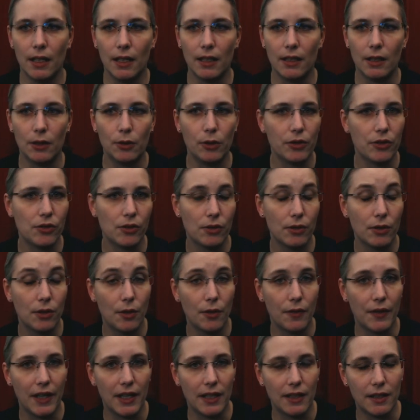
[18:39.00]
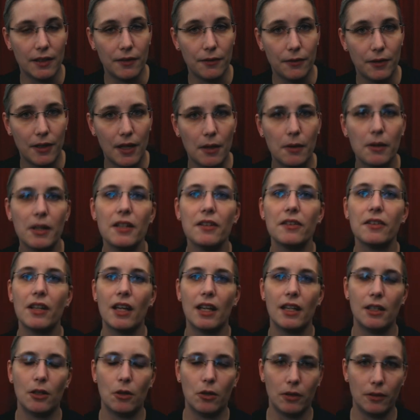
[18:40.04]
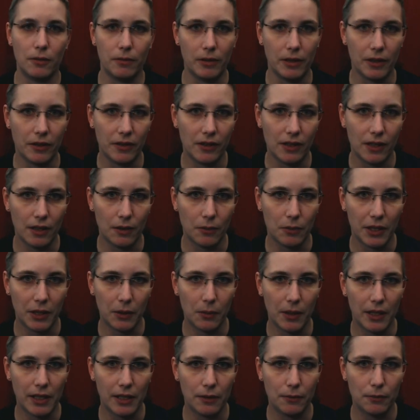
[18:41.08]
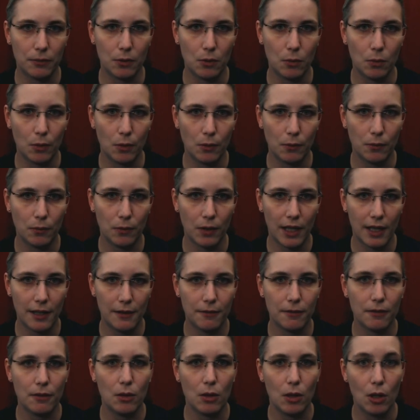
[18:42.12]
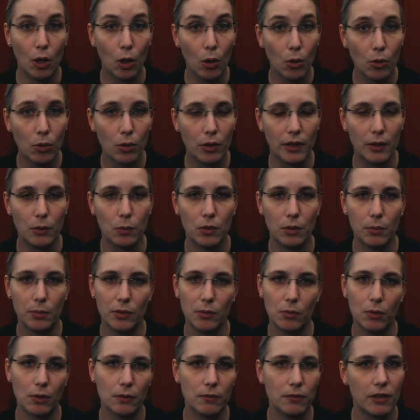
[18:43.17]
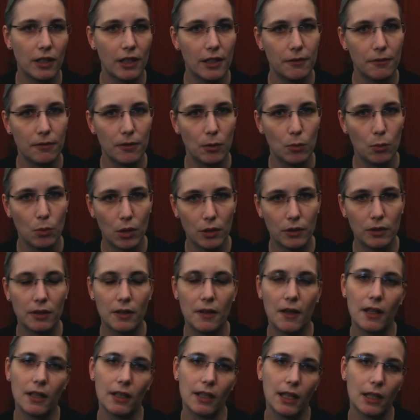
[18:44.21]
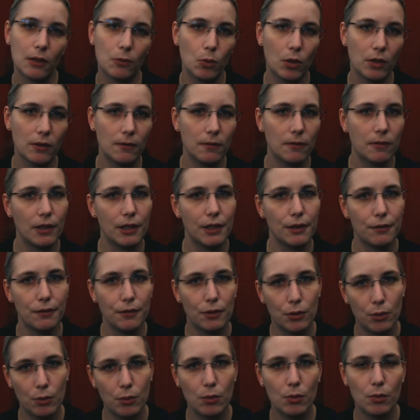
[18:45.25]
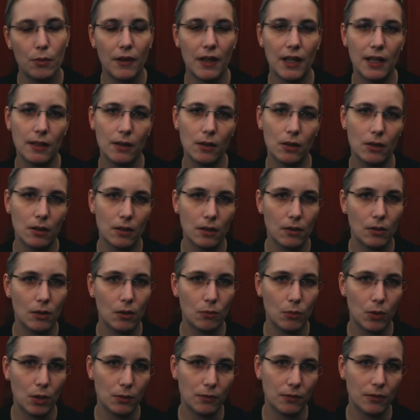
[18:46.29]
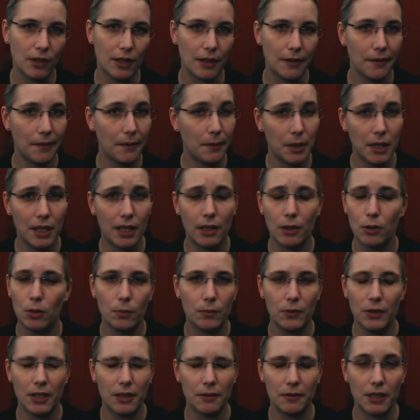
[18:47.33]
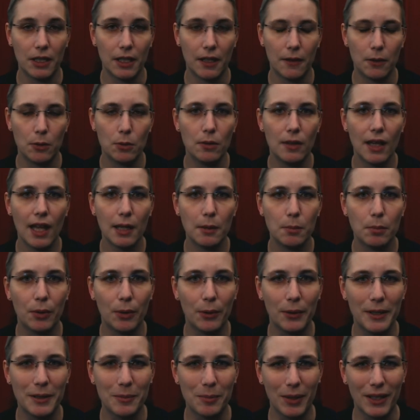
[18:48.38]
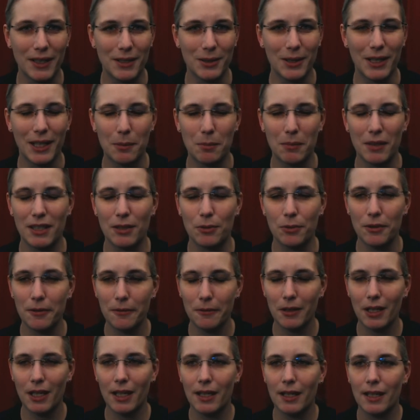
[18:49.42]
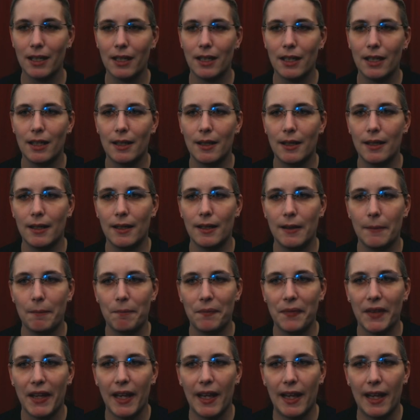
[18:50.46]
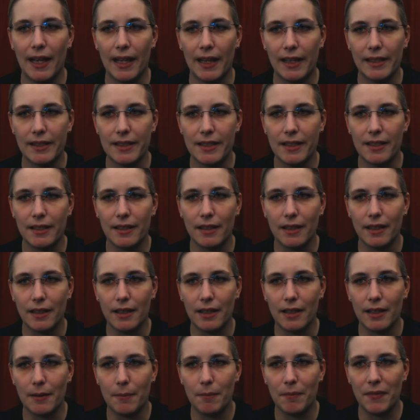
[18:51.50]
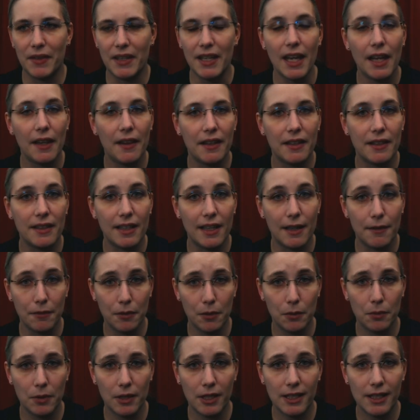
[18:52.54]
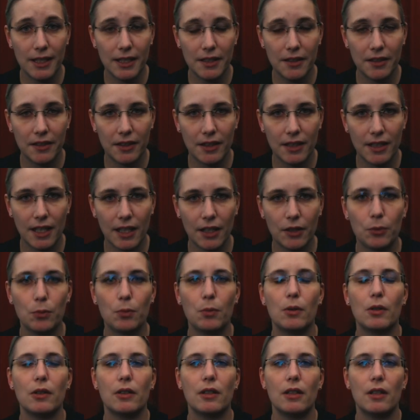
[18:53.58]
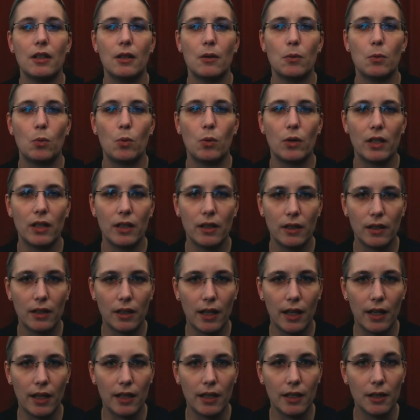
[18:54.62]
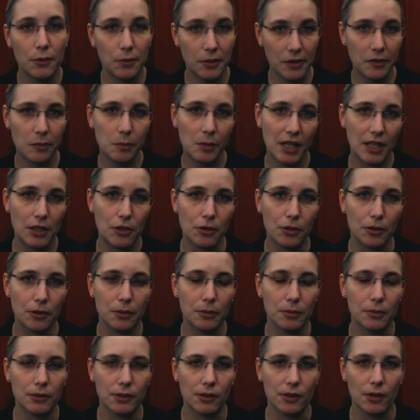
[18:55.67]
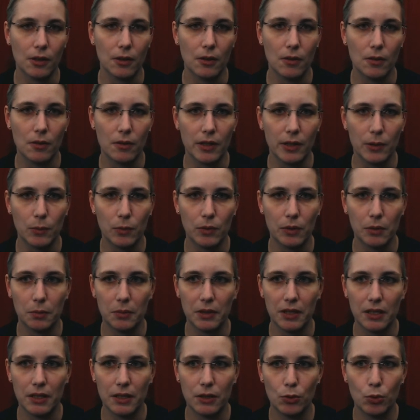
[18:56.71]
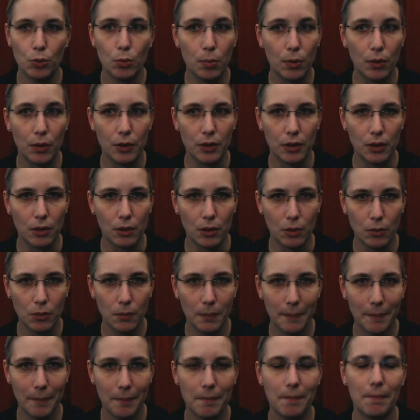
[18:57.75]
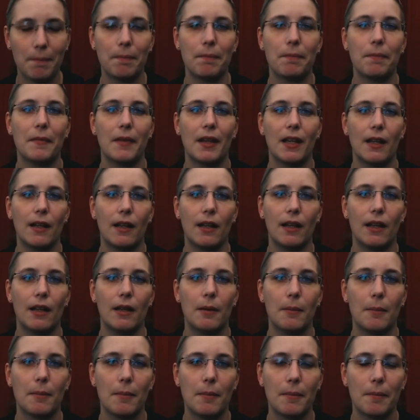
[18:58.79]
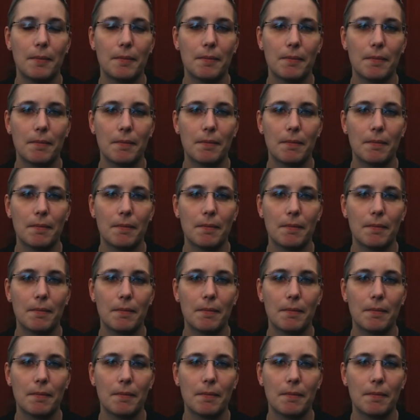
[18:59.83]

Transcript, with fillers: And I also know that if there is any hotfix required for 1.5.0, it will be 1.5.1, then 1.5.2, then 1.5.3. I hope you never get to that point, but you get my drift. And um, yeah, the devel release, the next one, will uh, increase major. So it will be 2.0. Um,